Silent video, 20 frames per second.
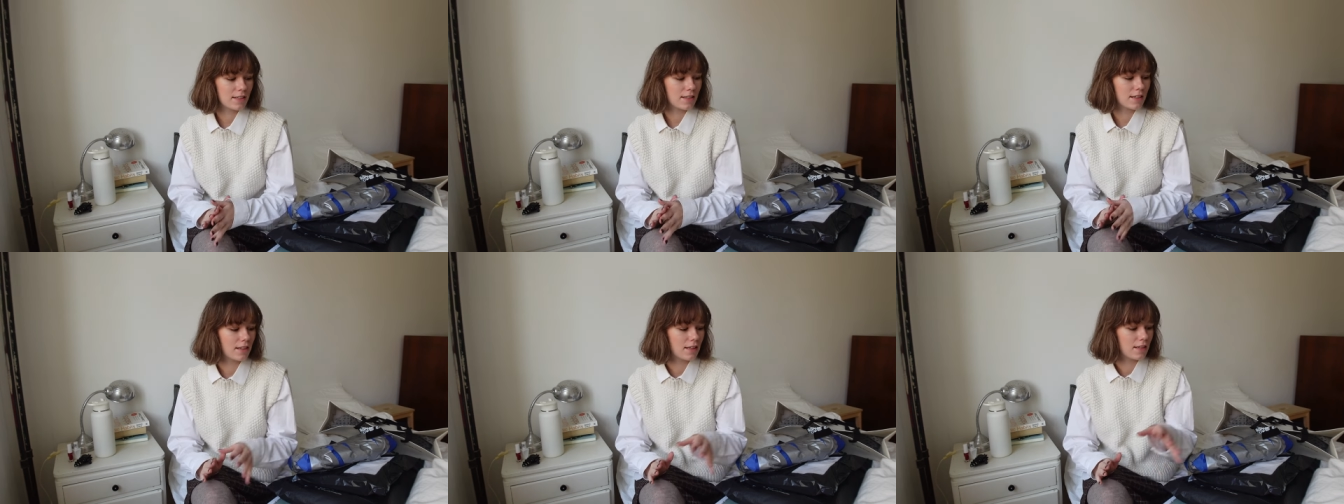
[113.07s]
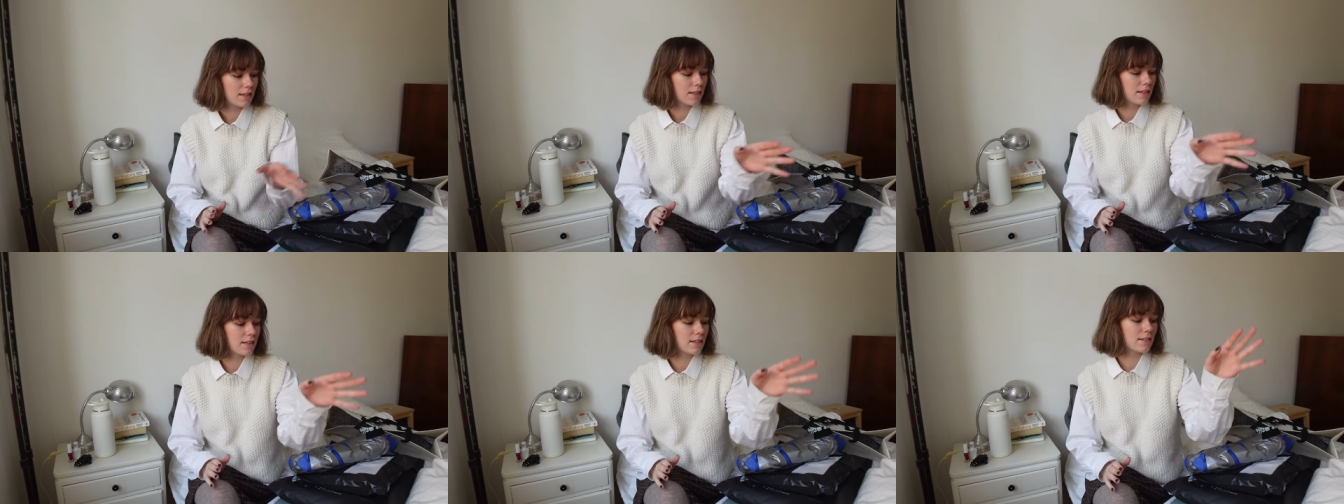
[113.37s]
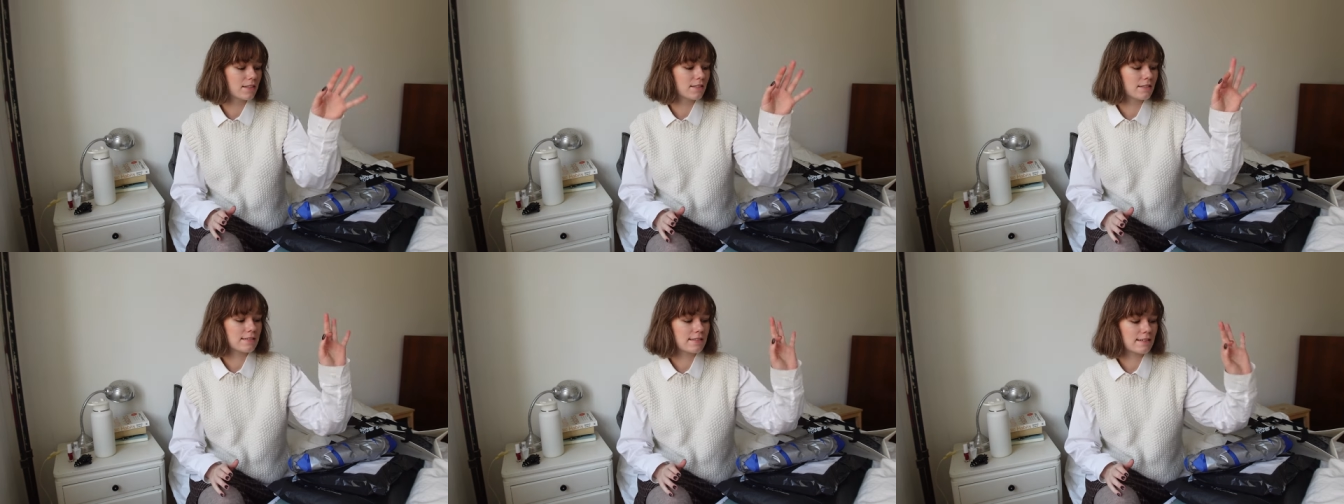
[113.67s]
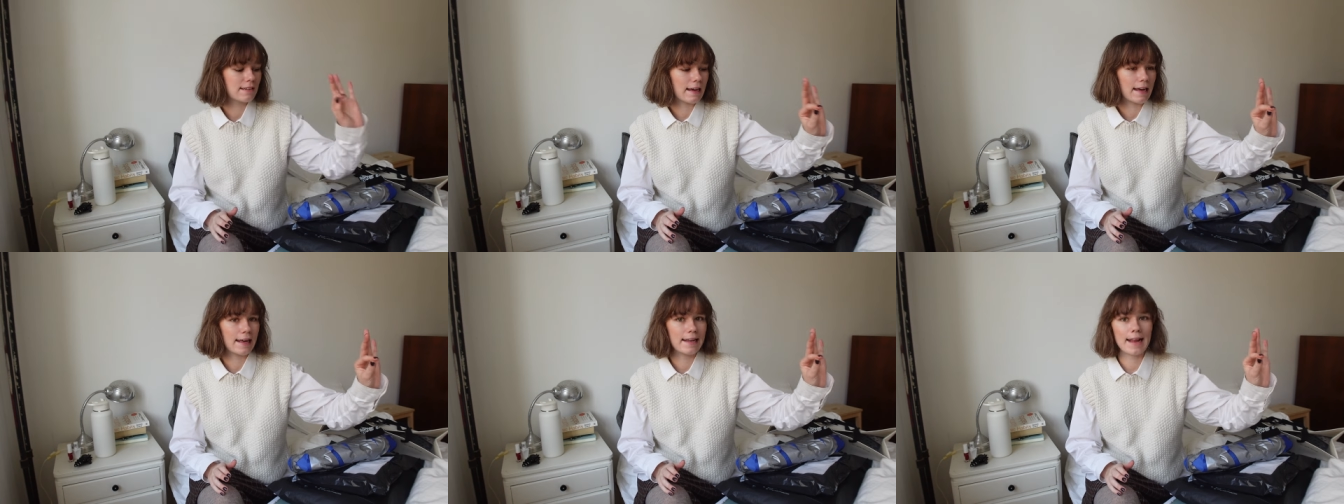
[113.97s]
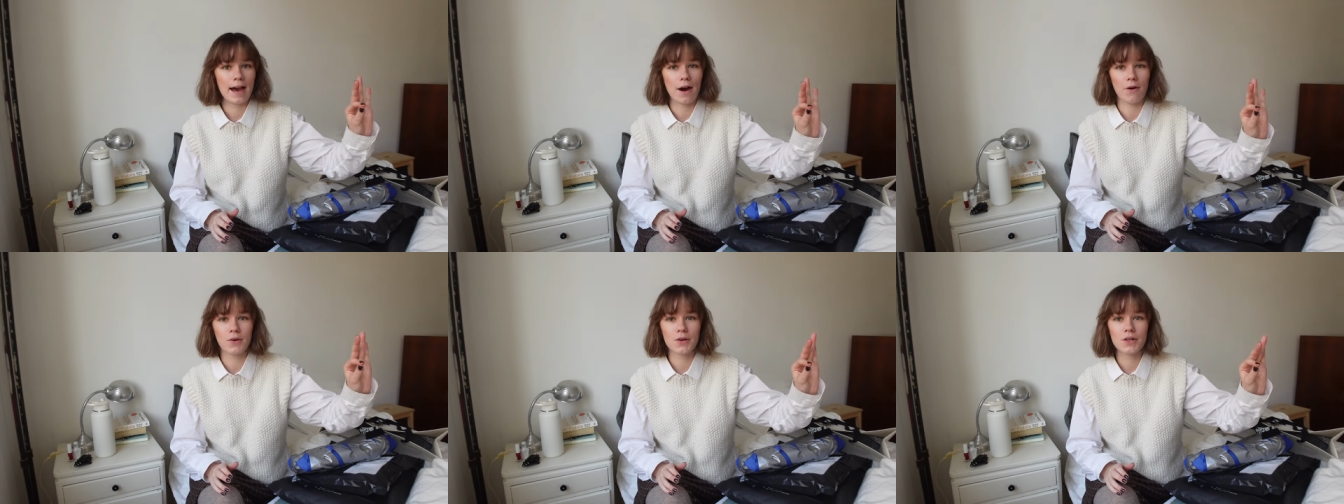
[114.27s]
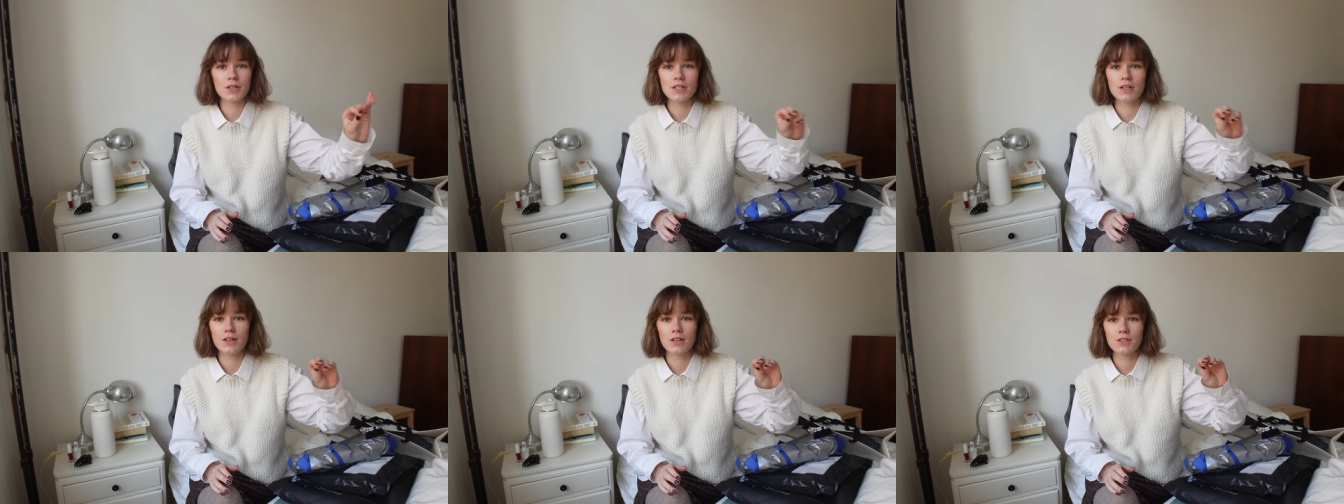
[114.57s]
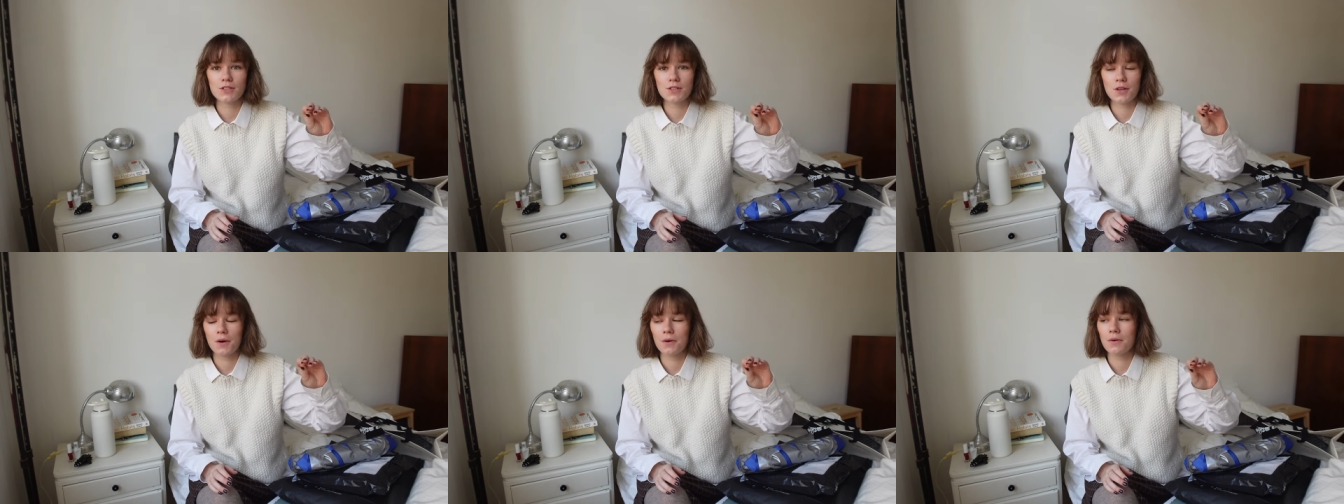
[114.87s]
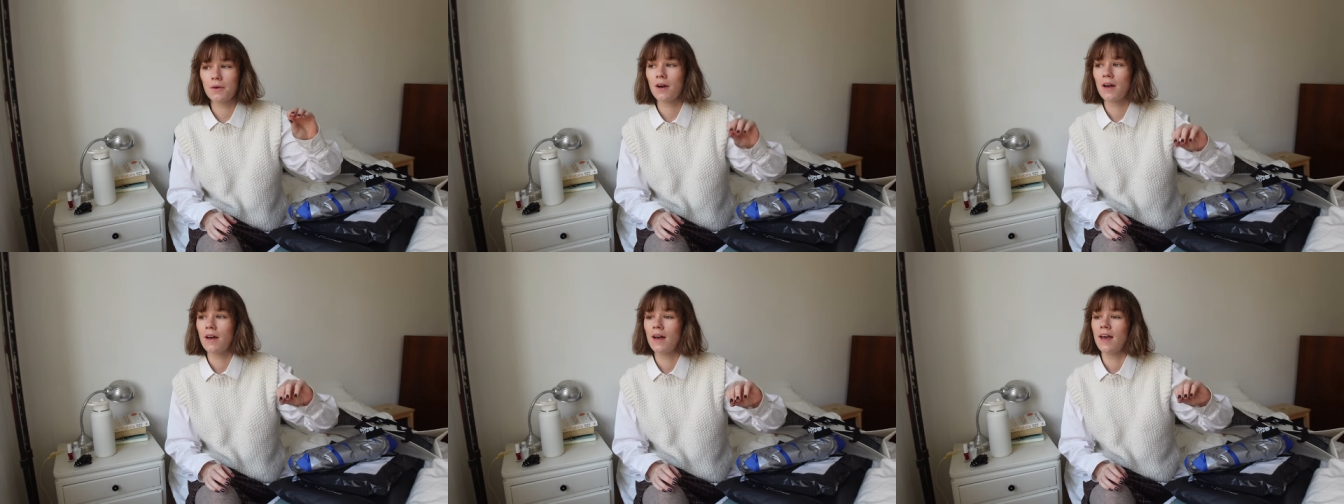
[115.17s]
in an hour or so,